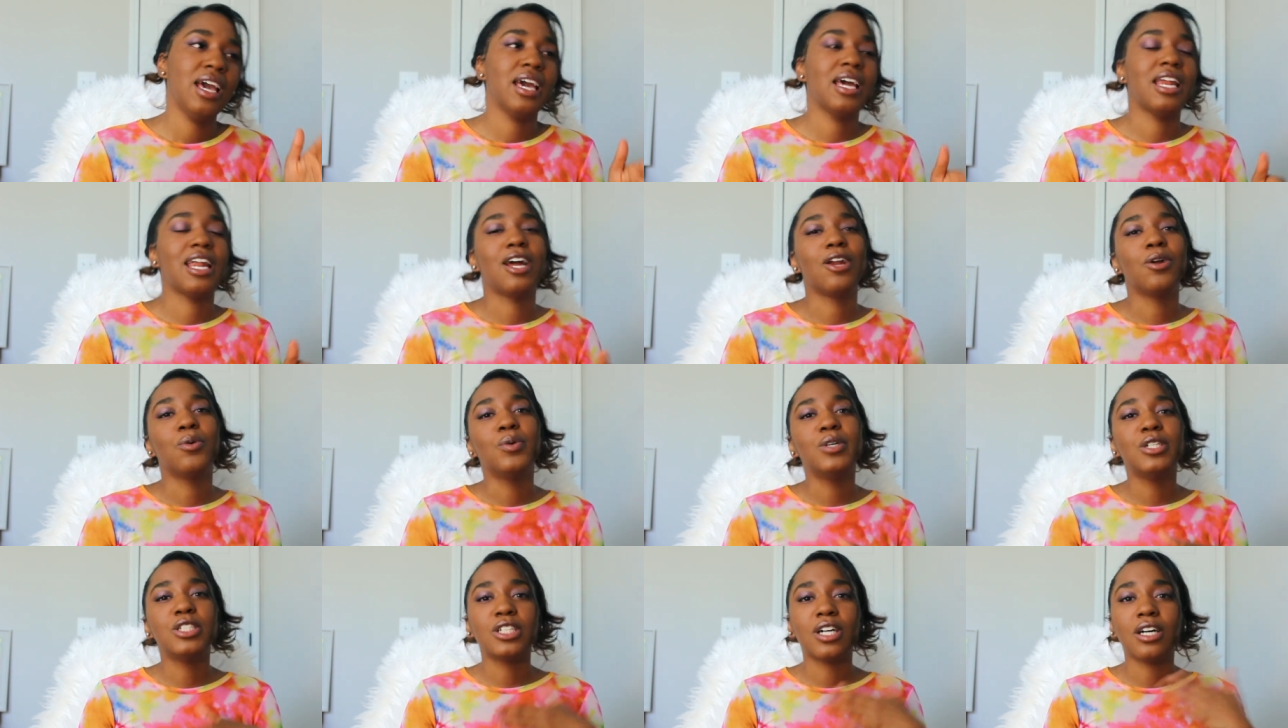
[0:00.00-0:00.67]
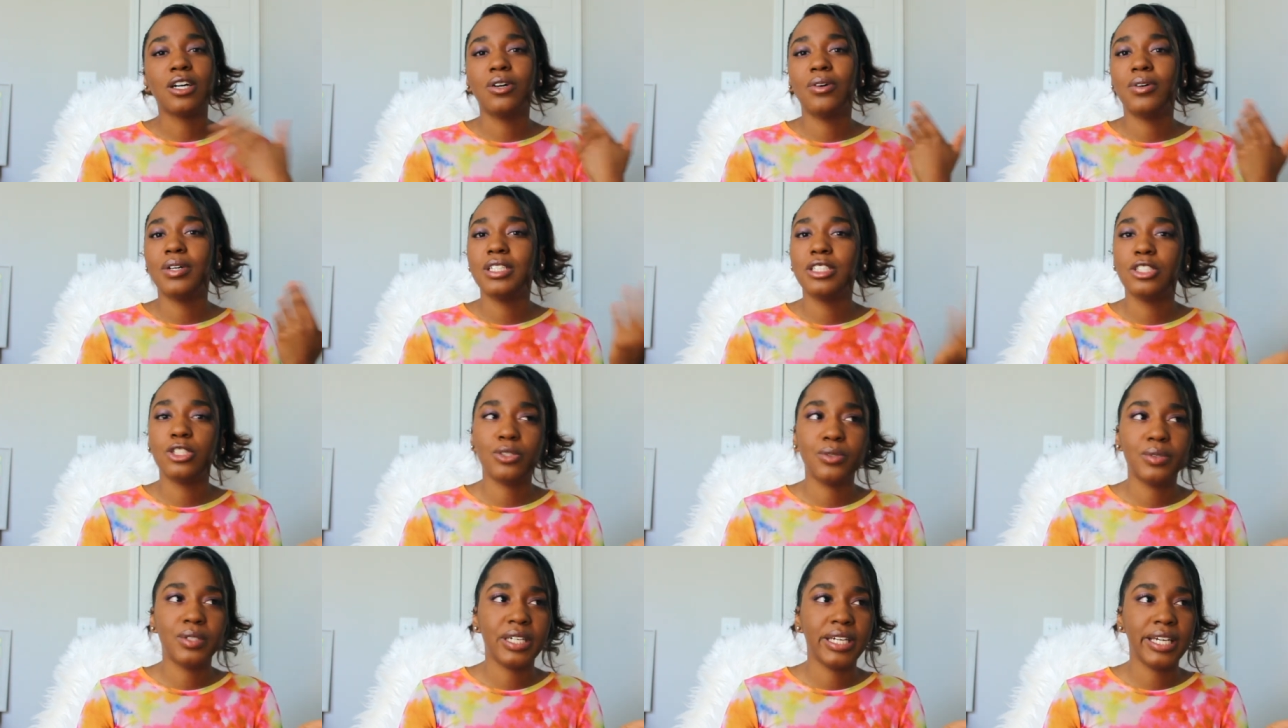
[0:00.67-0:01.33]
and i don't want y'all going
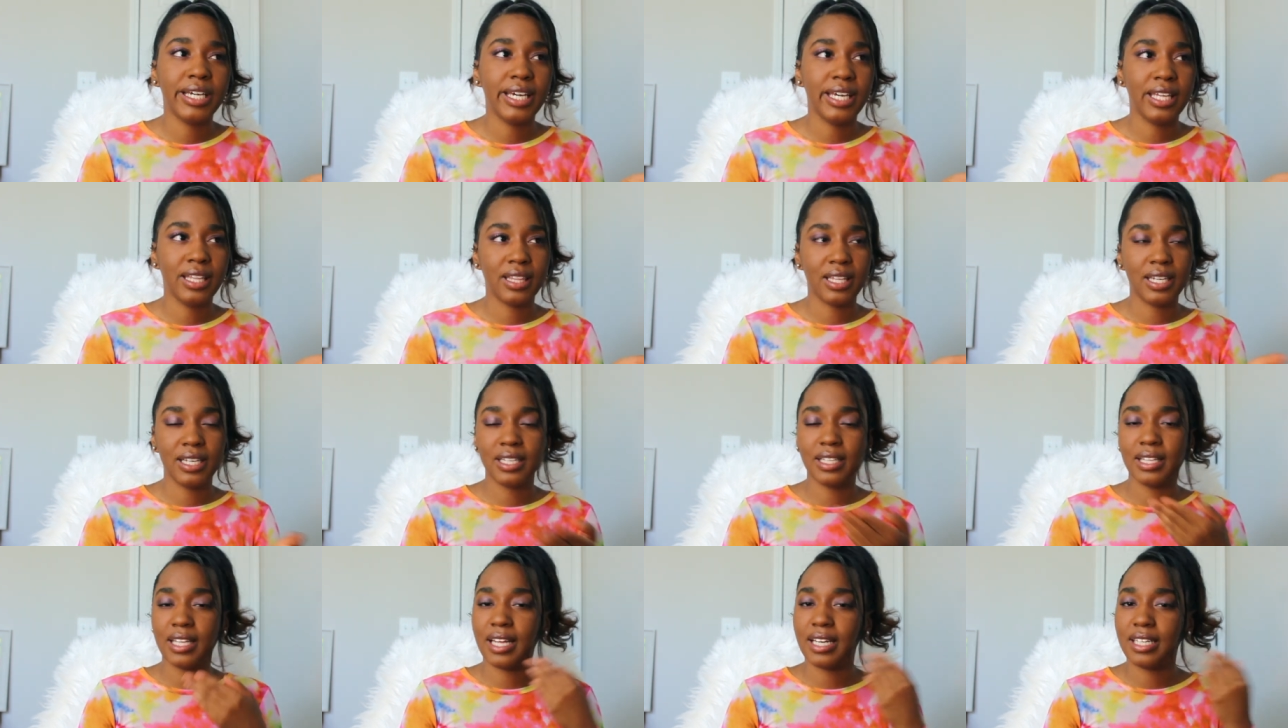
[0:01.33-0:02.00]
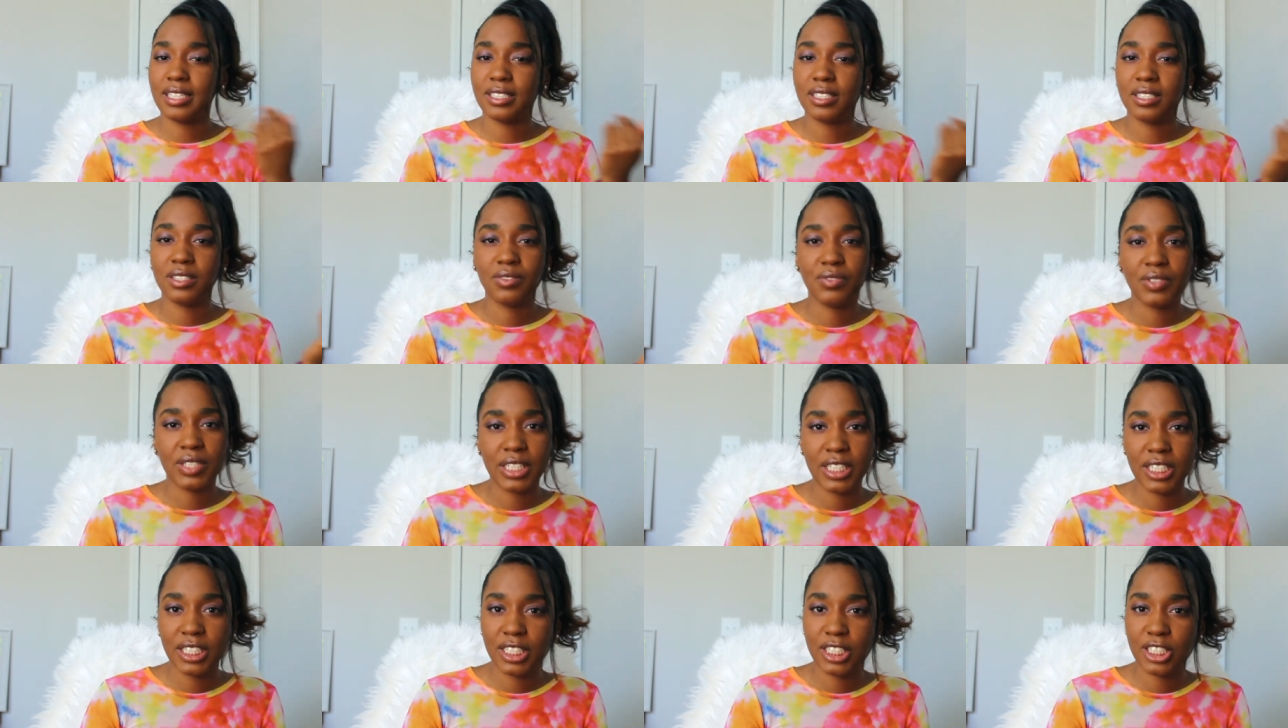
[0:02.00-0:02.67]
to it and thinking that it's
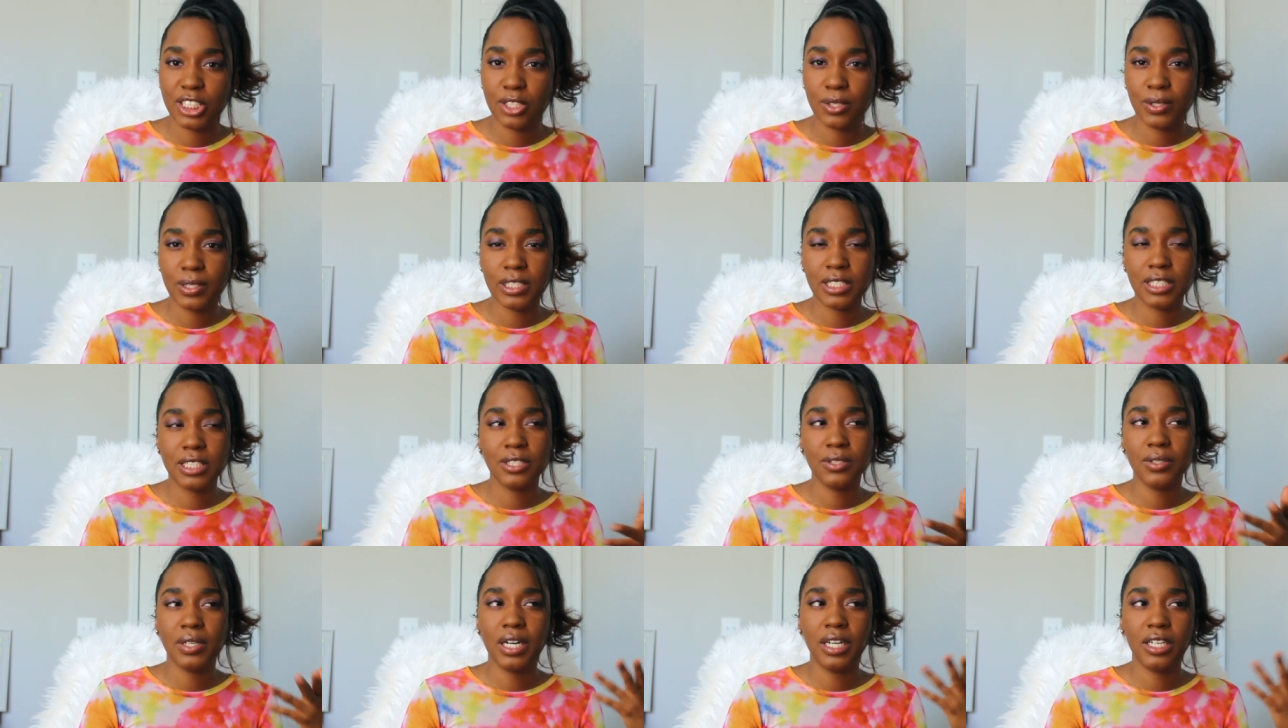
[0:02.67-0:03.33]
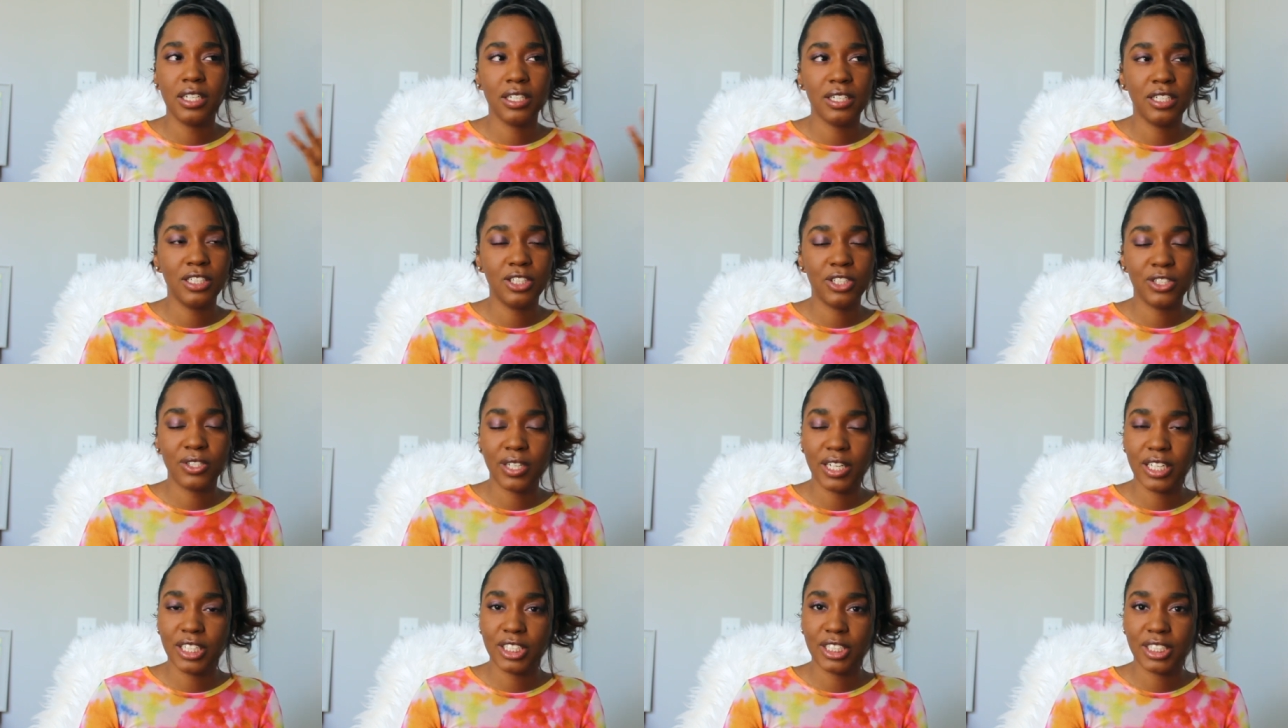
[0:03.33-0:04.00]
finished so it's still under
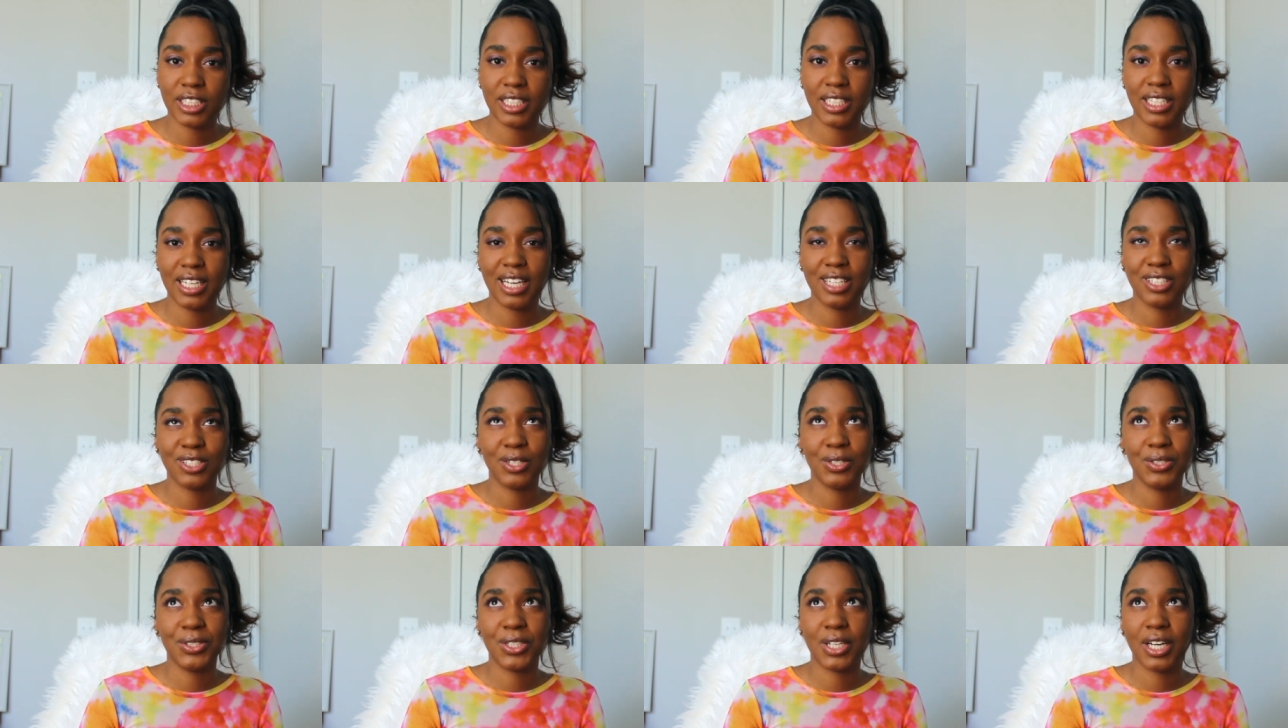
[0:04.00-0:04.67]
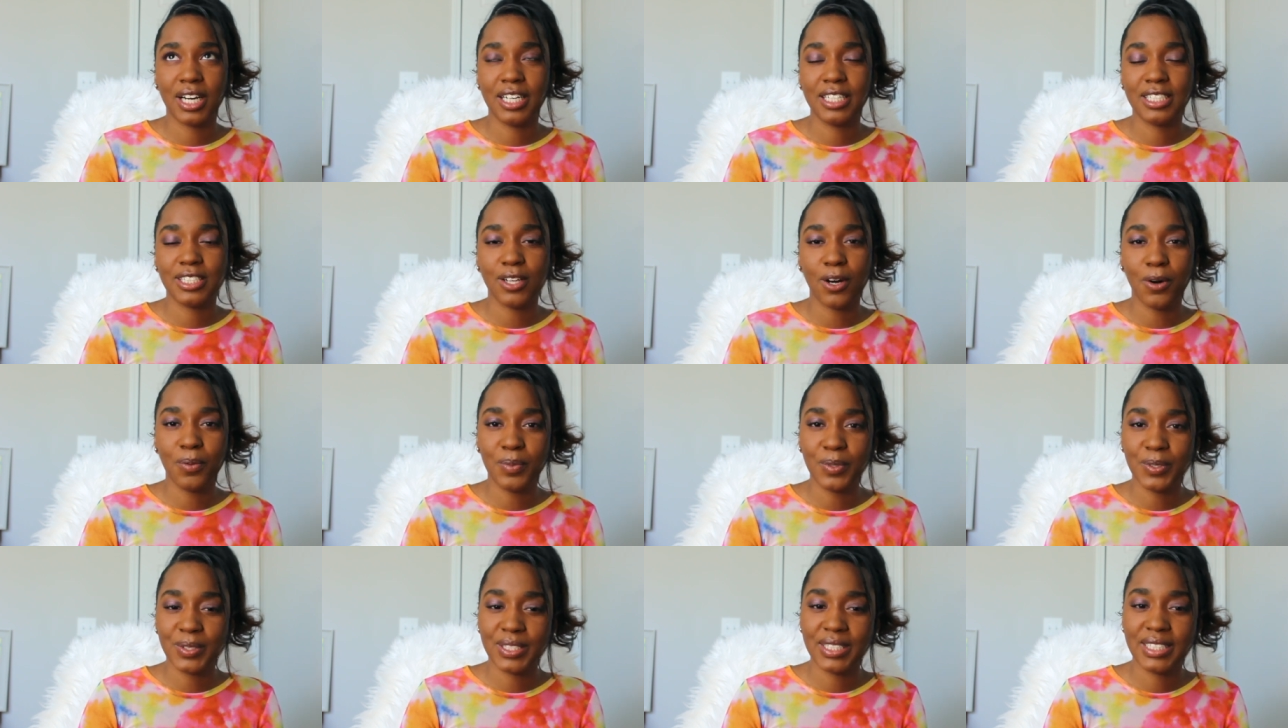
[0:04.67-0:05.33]
construction i told y'all it's
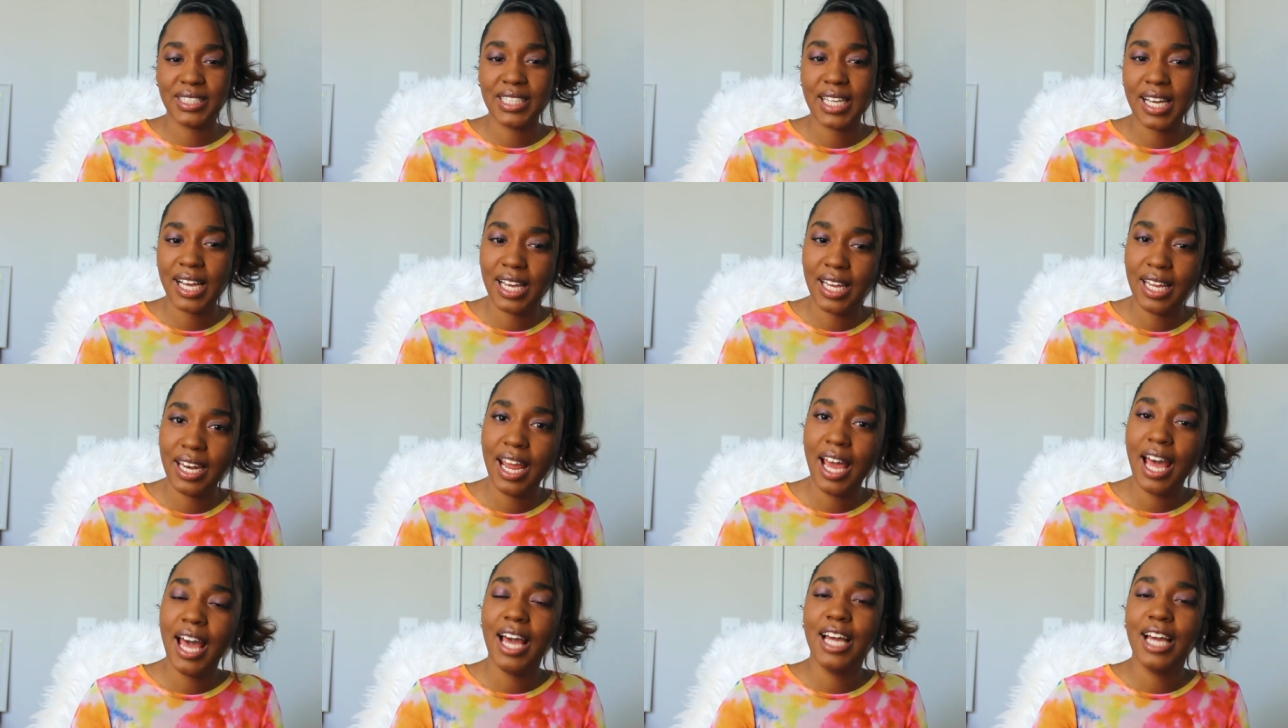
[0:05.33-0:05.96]
almost done